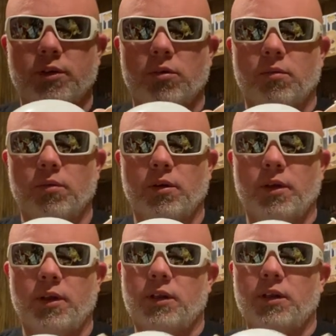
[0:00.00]
we're going,
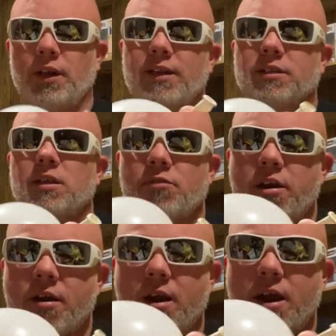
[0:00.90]
and then let some of the
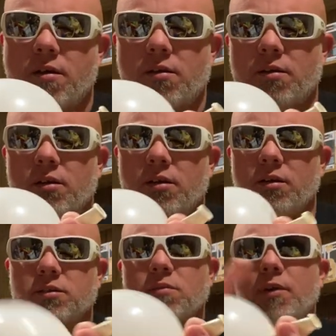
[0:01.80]
air out
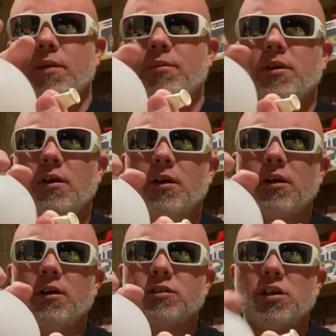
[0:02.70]
to maybe
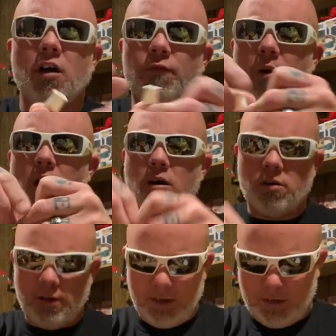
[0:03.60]

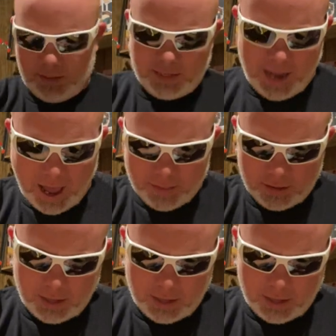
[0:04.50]
softball, tie the